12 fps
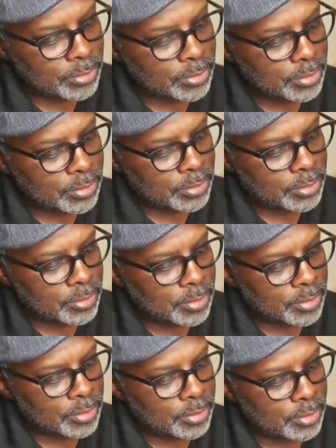
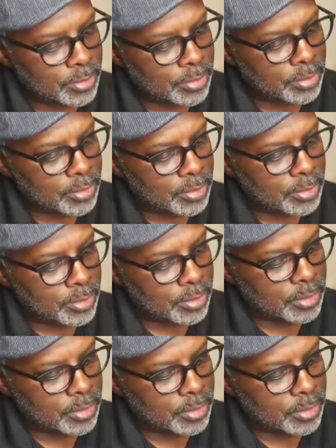Nothing is said.